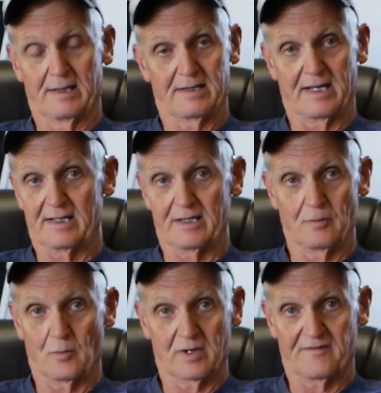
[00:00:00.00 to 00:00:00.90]
They
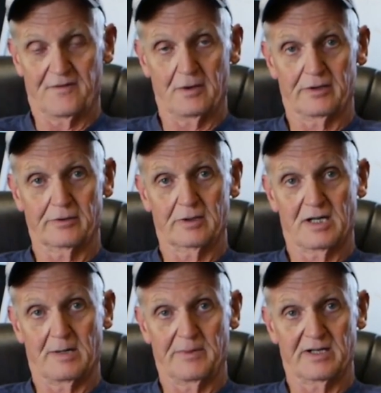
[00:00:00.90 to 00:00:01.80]
didn't want to fall under
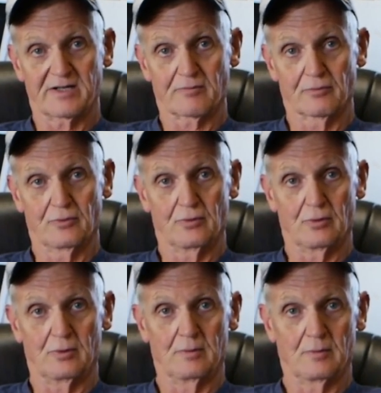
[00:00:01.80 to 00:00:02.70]
communist
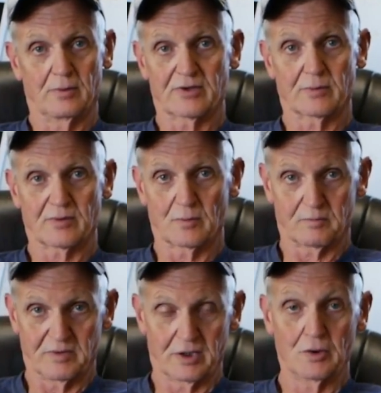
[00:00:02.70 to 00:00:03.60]
rule, which was
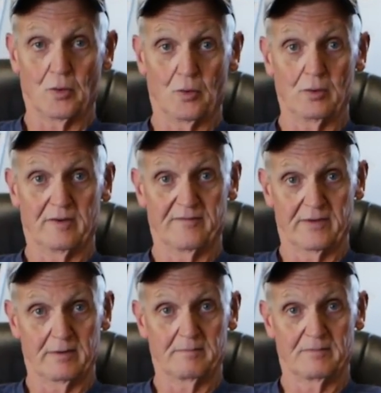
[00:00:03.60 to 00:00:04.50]
the goal of
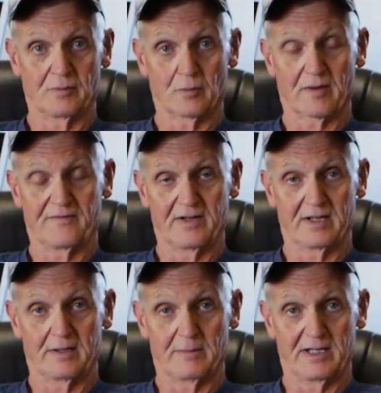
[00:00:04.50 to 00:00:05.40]
the North
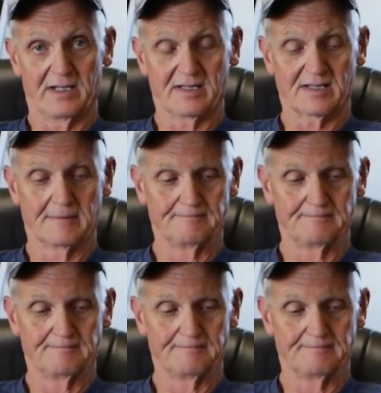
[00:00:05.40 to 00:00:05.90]
Vietnamese.